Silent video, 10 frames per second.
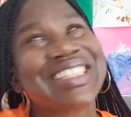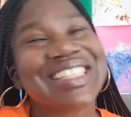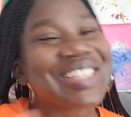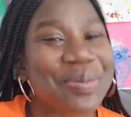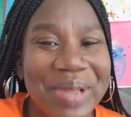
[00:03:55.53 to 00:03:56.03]

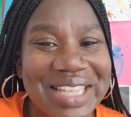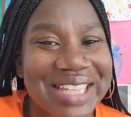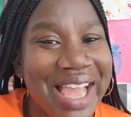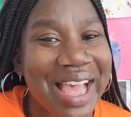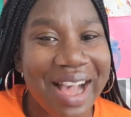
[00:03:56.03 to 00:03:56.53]
just
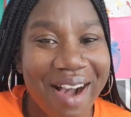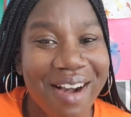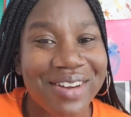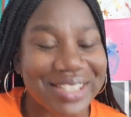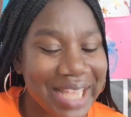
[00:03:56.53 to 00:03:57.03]
amazing how it
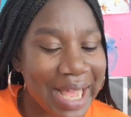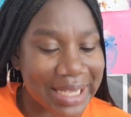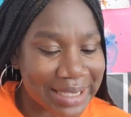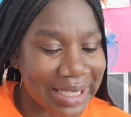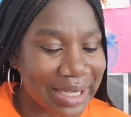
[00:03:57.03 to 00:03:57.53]
all
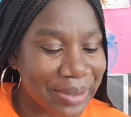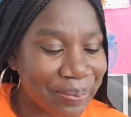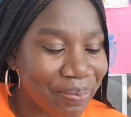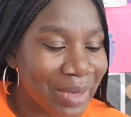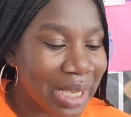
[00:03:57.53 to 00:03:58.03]
ties in
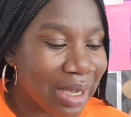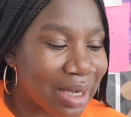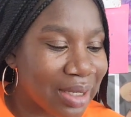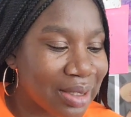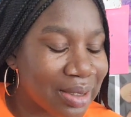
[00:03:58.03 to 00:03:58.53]

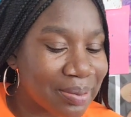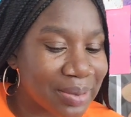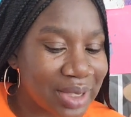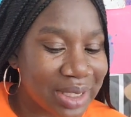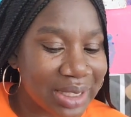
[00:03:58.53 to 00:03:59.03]

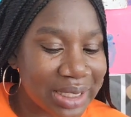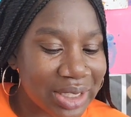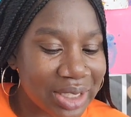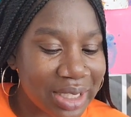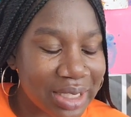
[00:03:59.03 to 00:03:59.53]
to
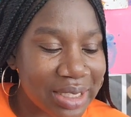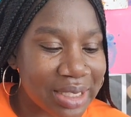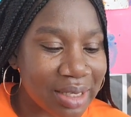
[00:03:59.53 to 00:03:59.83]
each other.